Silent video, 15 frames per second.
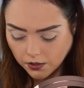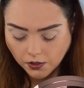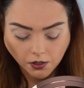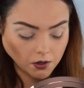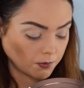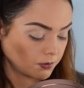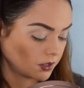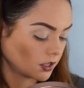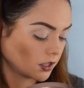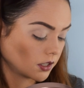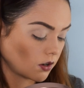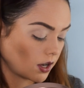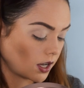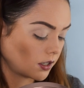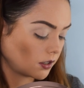So I'm just gonna
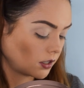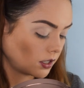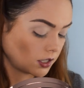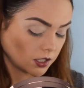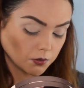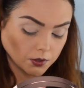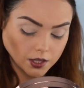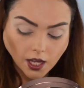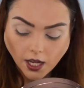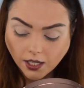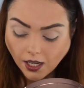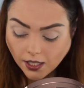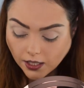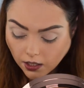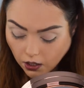go ahead and continue with that.
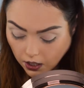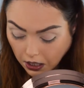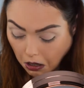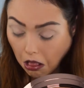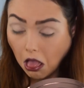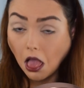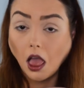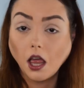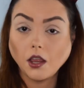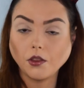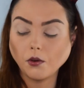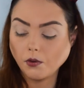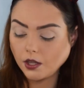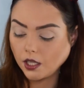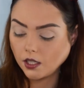I did already, ugh,
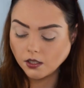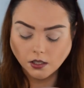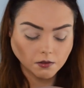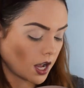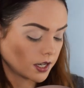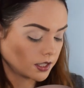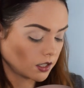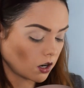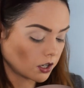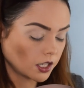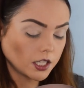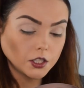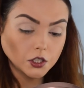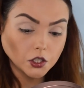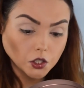throwing things. I did
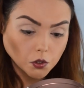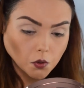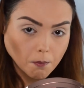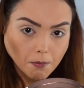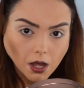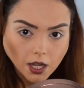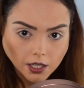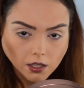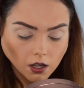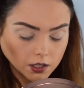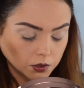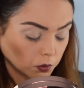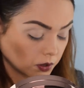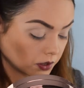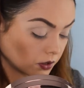already do my
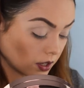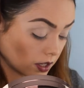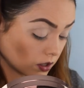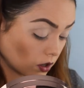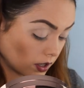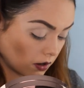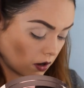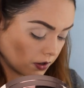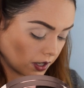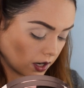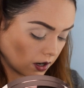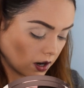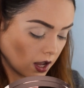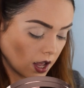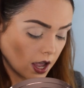contour, so that's already on
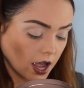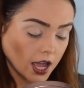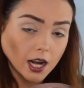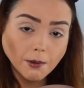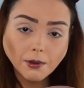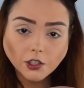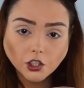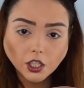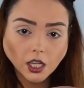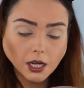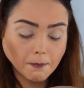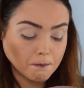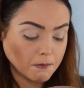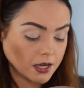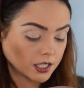there. And I'm actually gonna
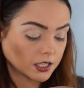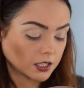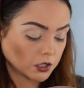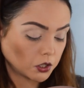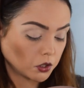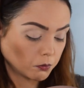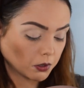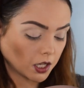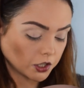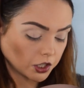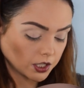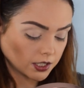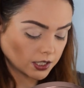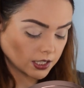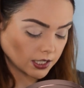mix the two
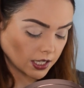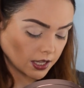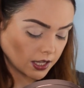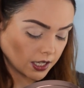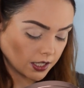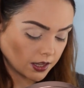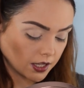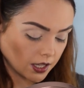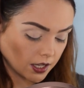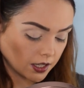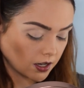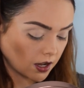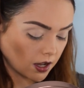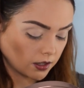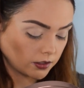blushes because I think
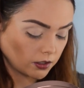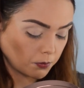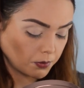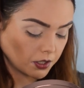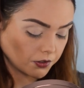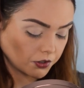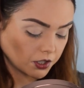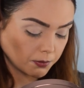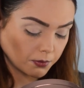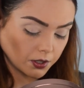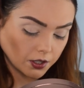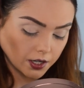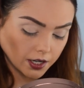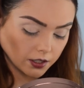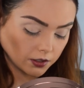that a little bit of
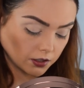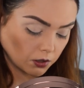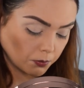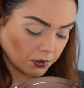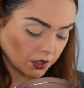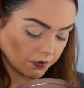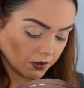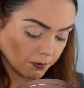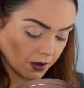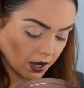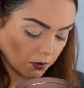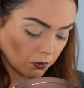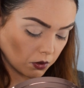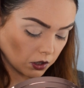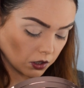shimmer and a little bit of the
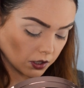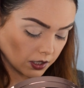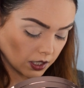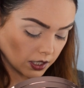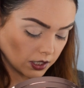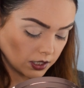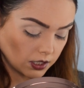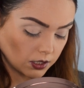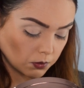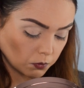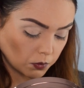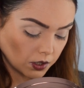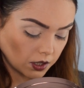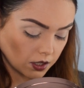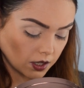matte will look nice
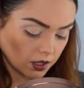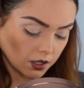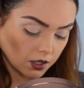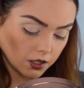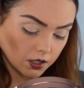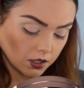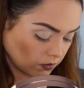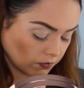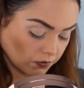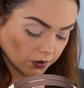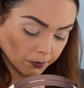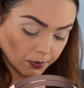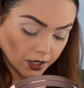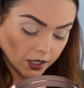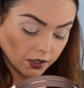with a uh, for
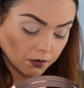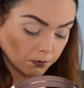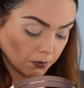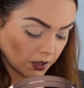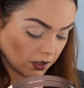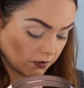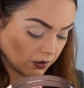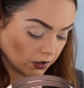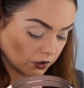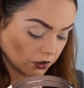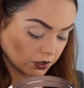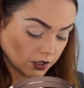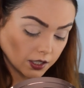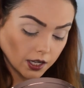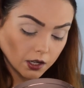my, my
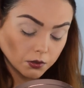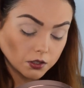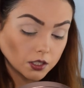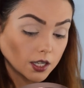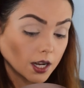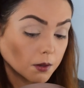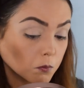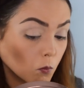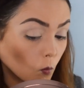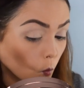adventures in the house today.